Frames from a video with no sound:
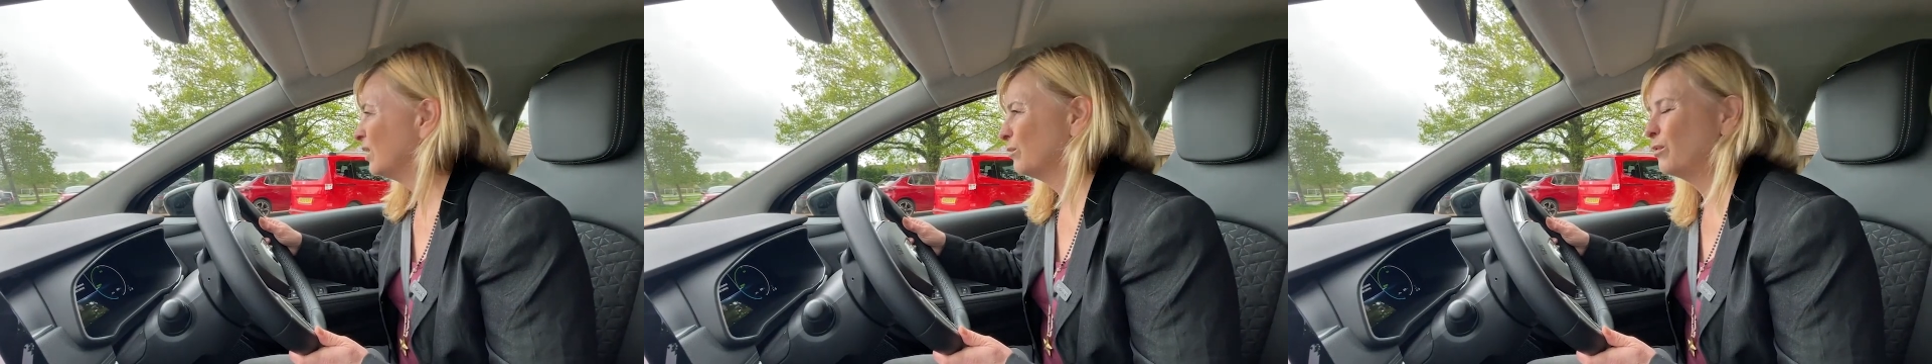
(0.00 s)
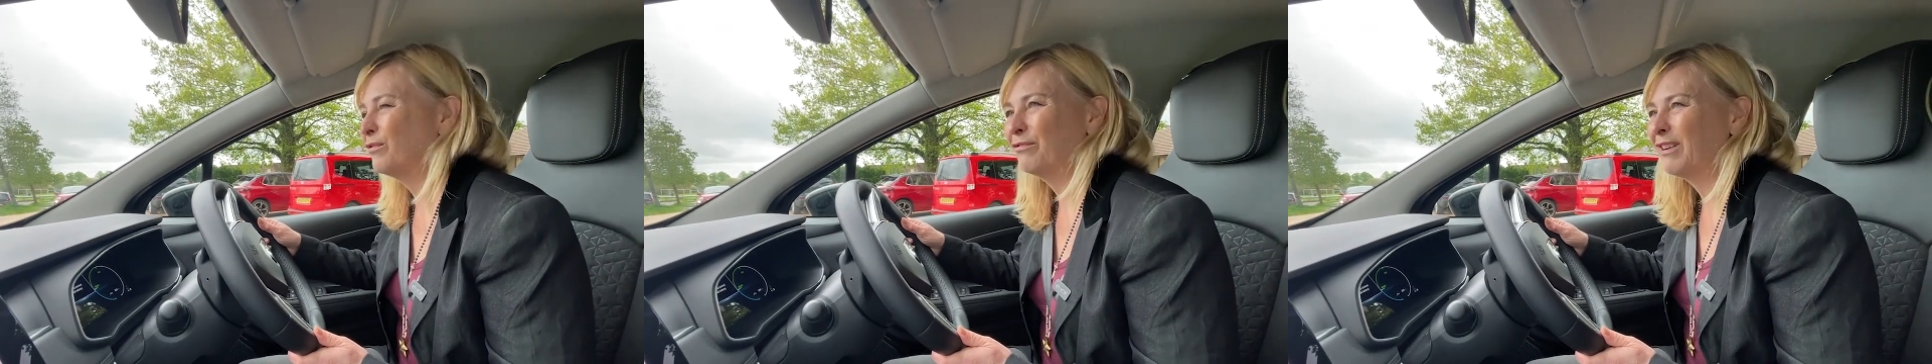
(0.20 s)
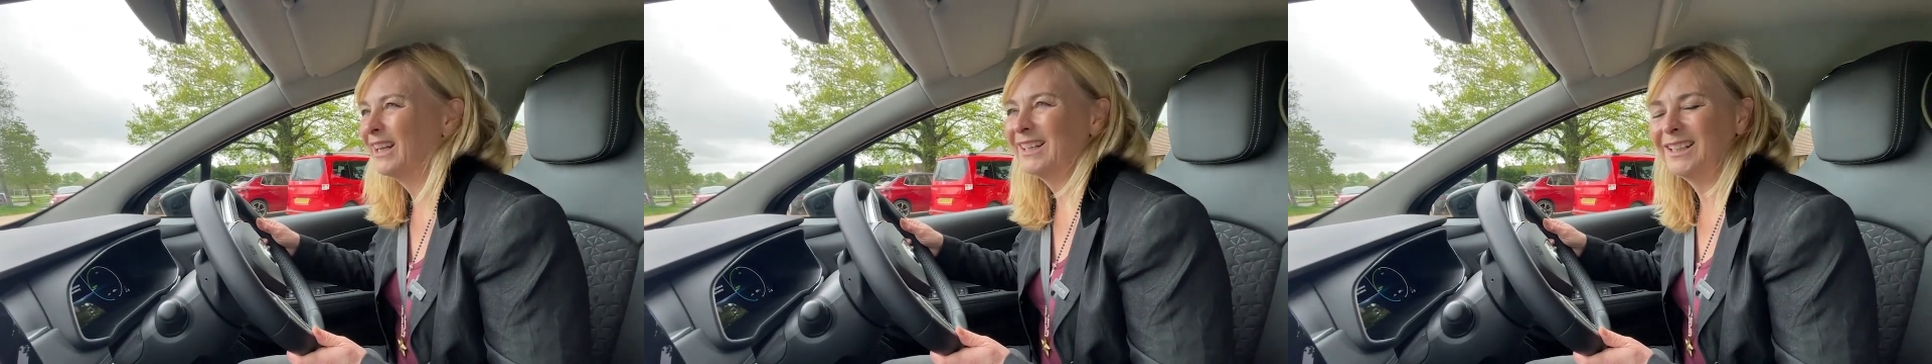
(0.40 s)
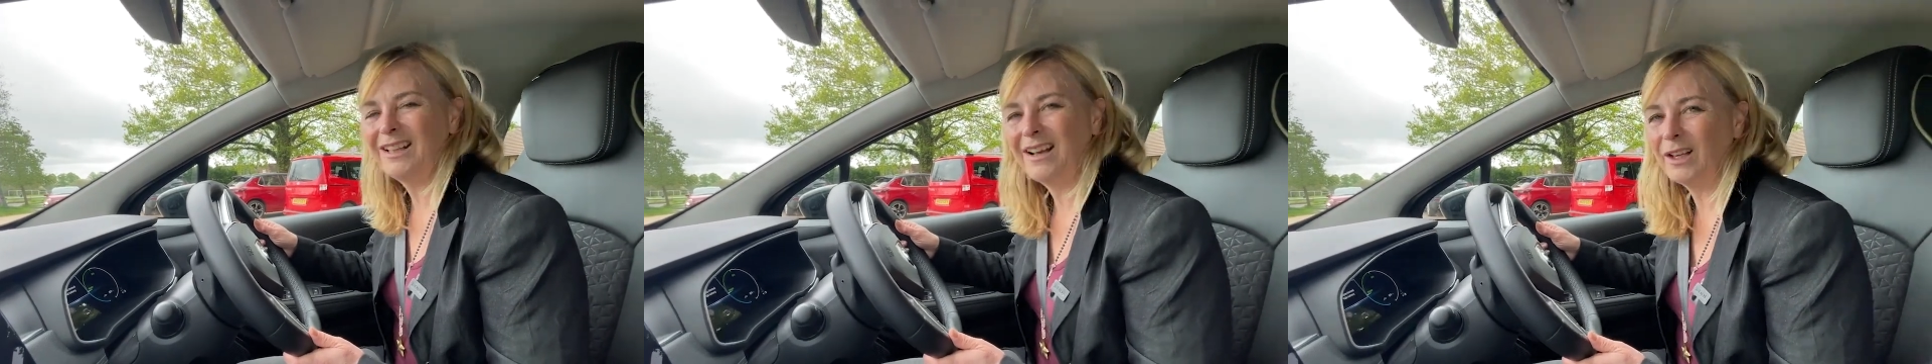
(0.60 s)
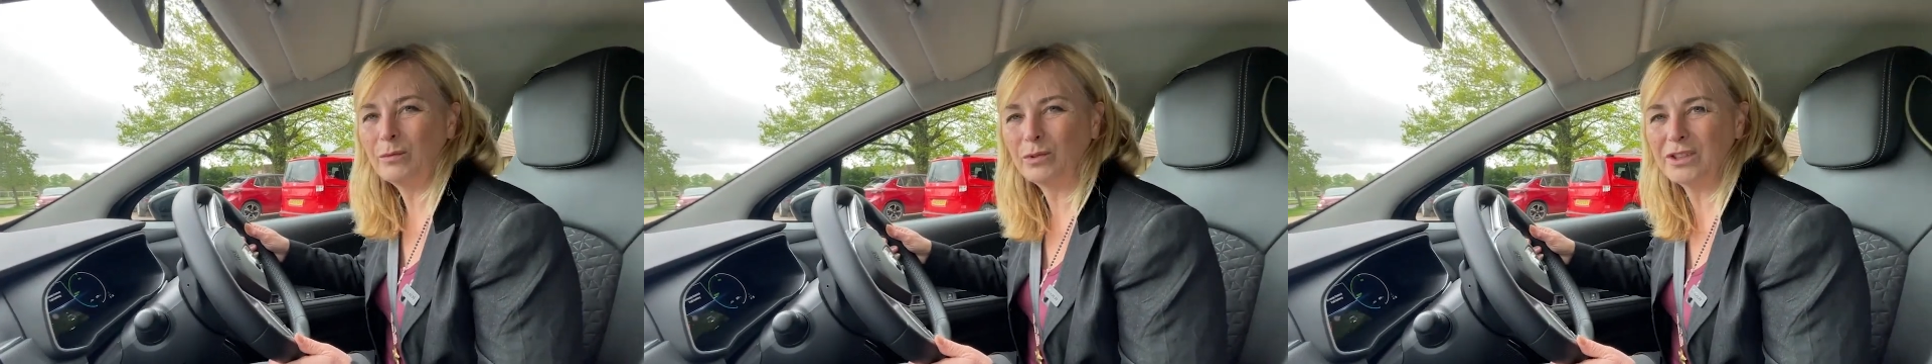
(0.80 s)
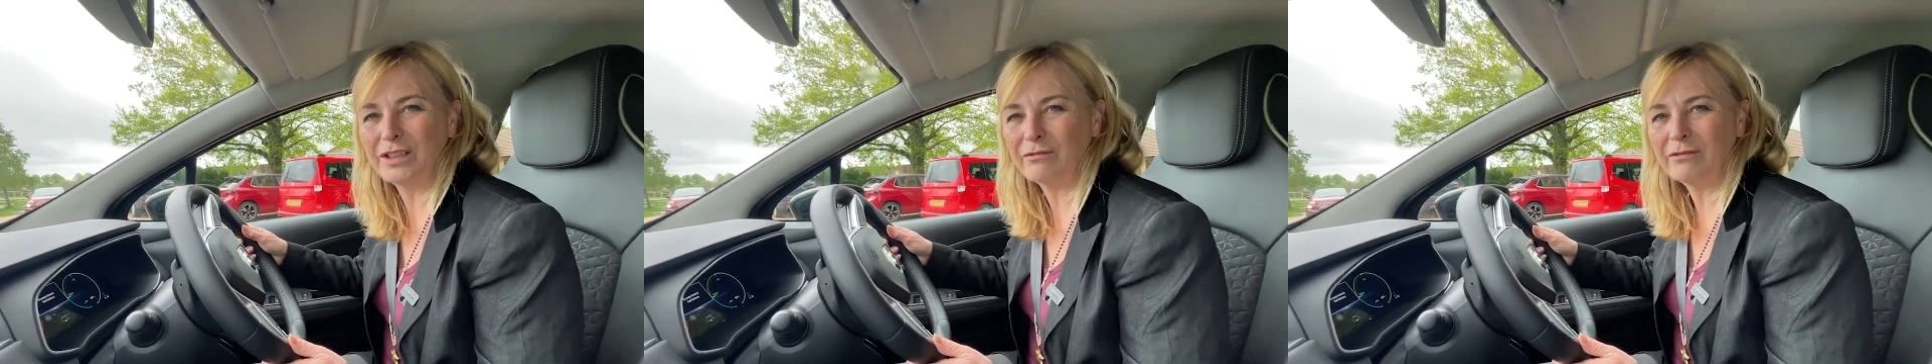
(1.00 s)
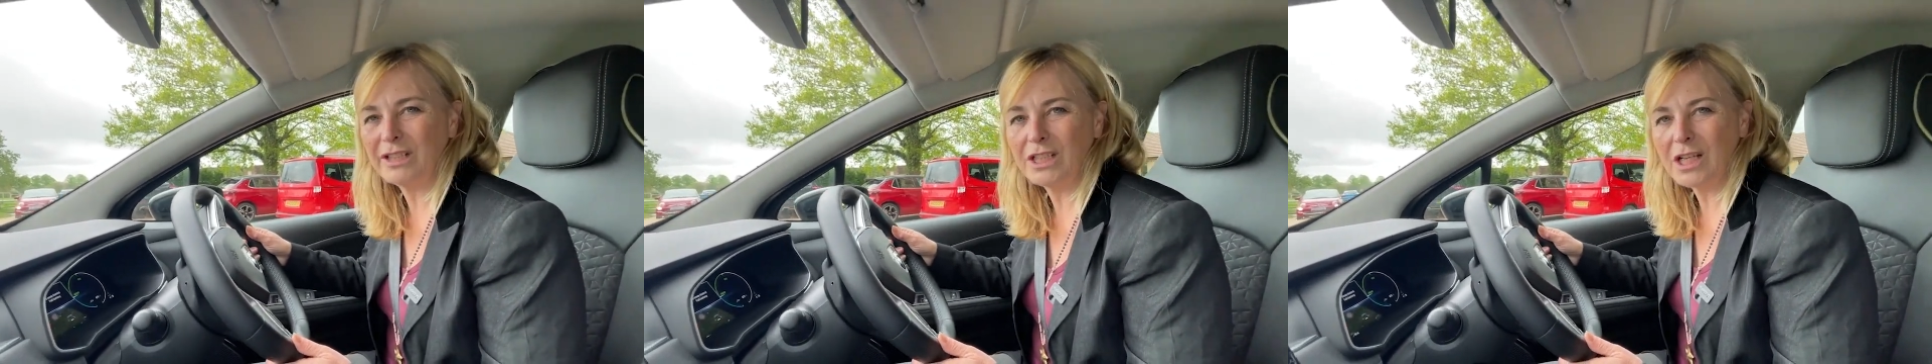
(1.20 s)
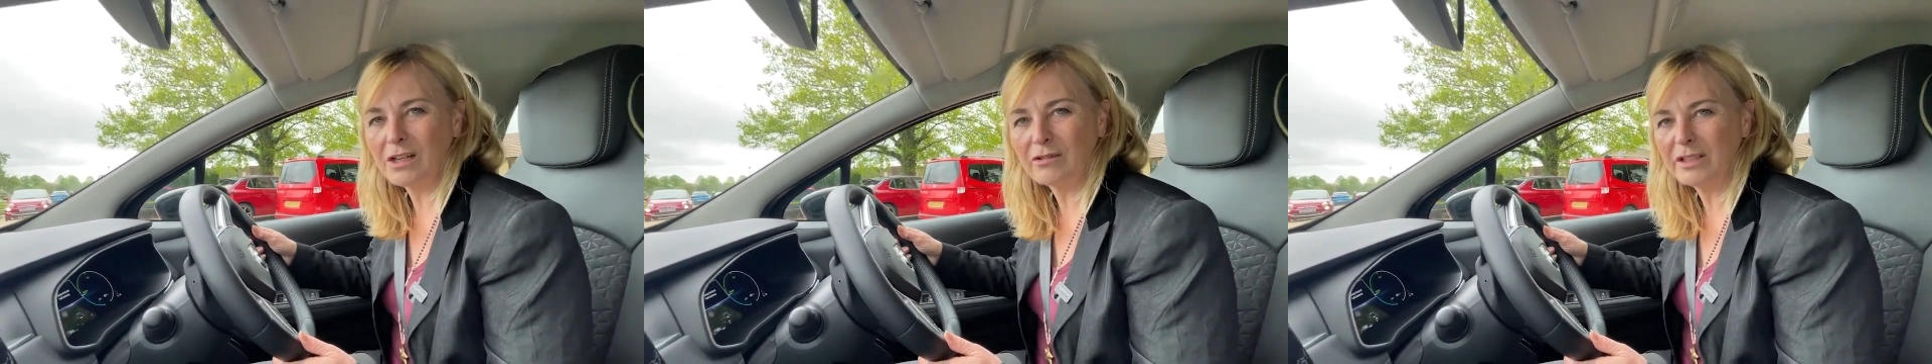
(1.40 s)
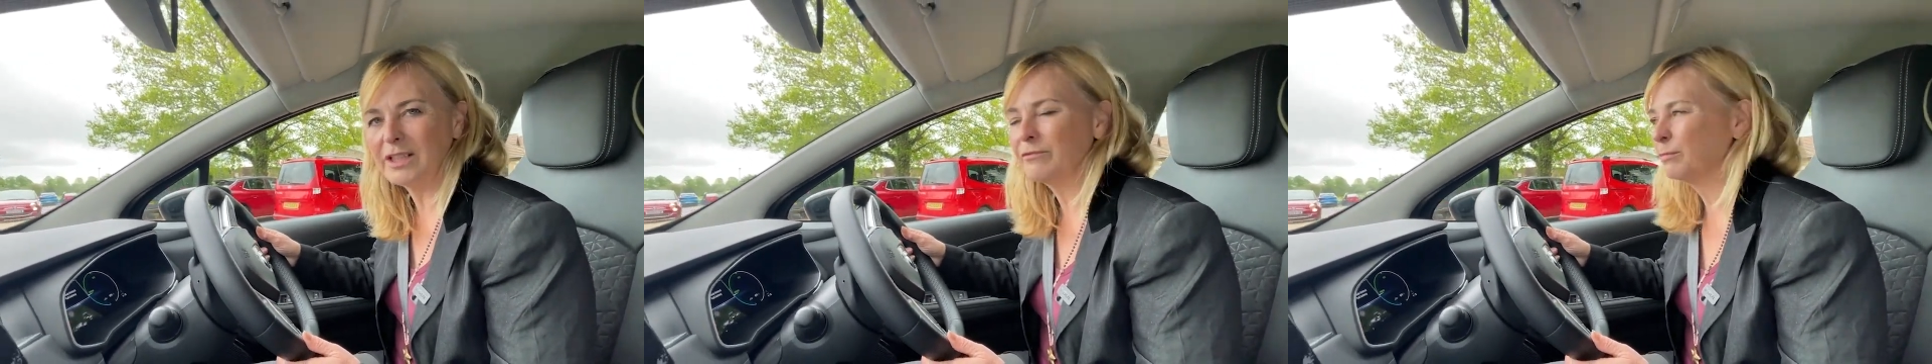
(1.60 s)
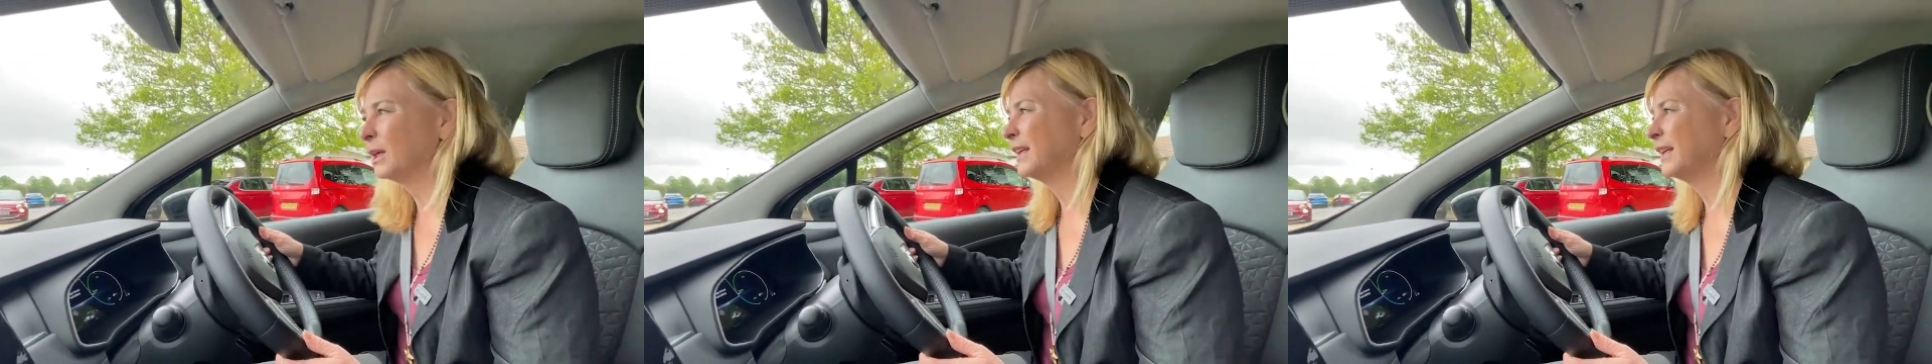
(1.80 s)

Well, frankly, I want it regenerative